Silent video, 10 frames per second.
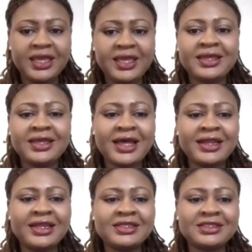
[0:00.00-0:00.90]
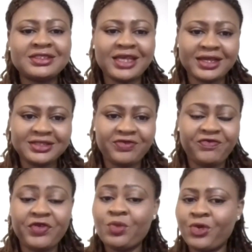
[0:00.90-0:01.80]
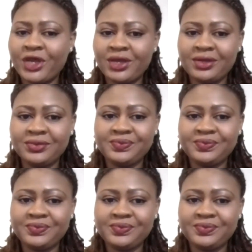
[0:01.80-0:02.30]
in Ghana's tax framework?